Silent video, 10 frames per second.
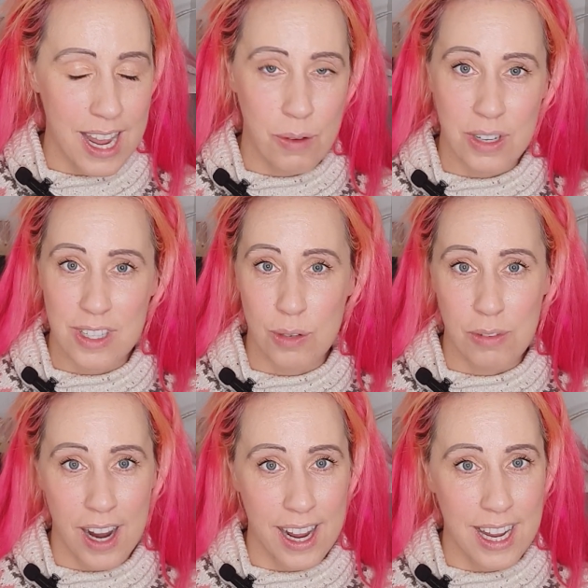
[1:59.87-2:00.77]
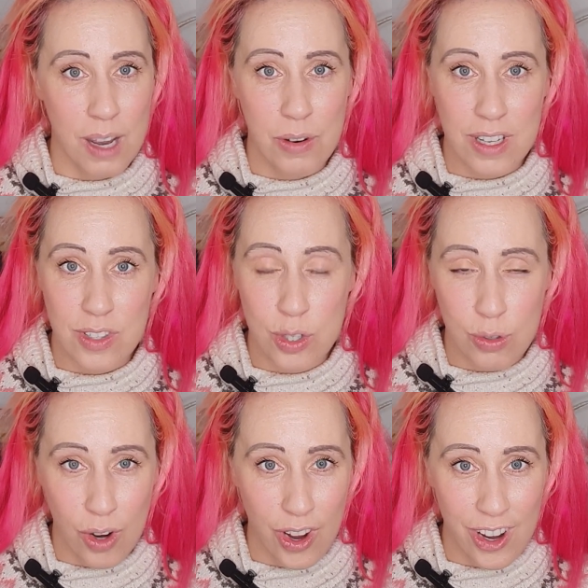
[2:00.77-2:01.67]
I wanted to write. I wanted to
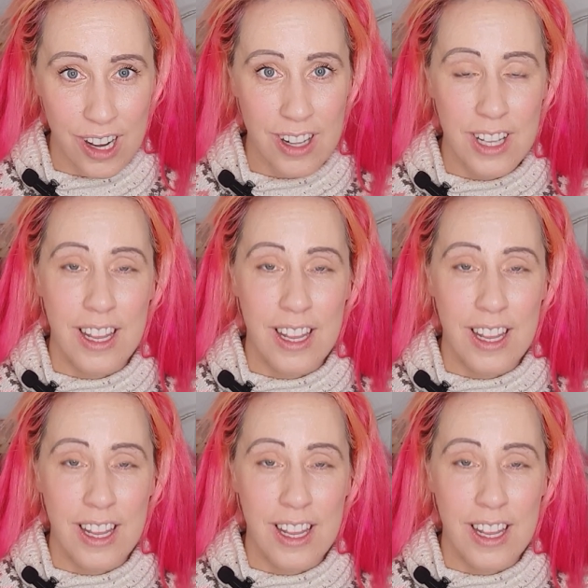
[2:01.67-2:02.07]
draw.